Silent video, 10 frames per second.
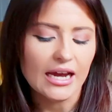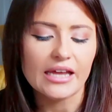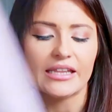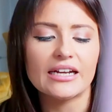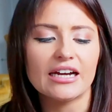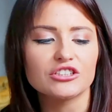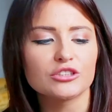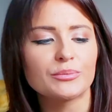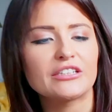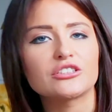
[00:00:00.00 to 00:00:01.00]
And then I
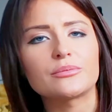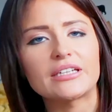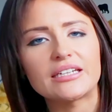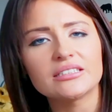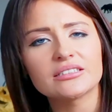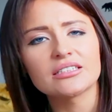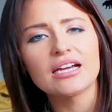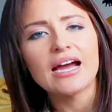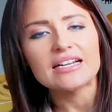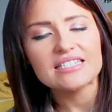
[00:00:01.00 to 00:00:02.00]
just picked up this.
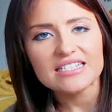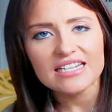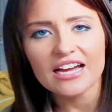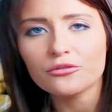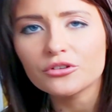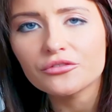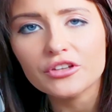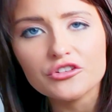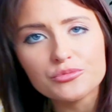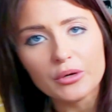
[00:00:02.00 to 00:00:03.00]
I did have one of
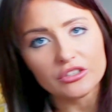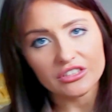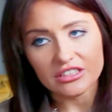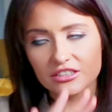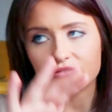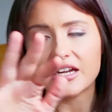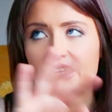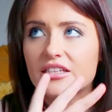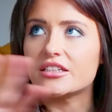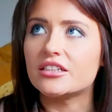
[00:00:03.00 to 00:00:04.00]
those boxes of
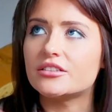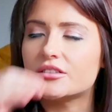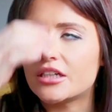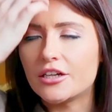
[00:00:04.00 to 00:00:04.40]
like the